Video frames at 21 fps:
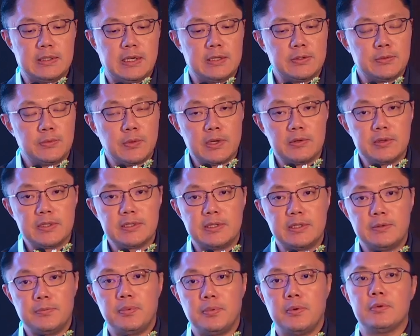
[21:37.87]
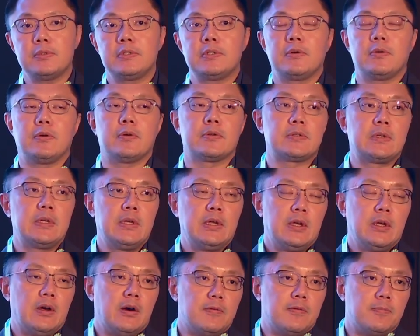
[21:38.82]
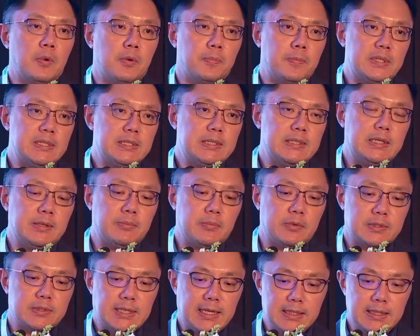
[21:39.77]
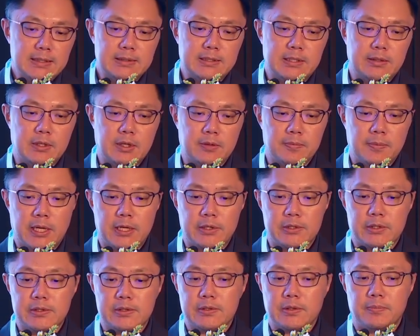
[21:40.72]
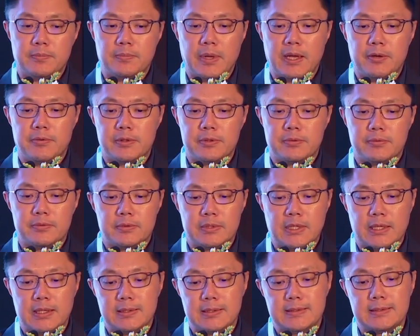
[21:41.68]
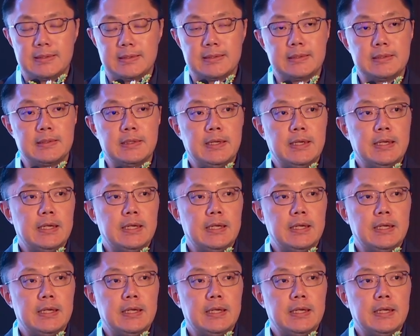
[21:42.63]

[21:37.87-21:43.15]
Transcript: as well as an important cause of morbidity and mortality in our patients on peritoneal dialysis.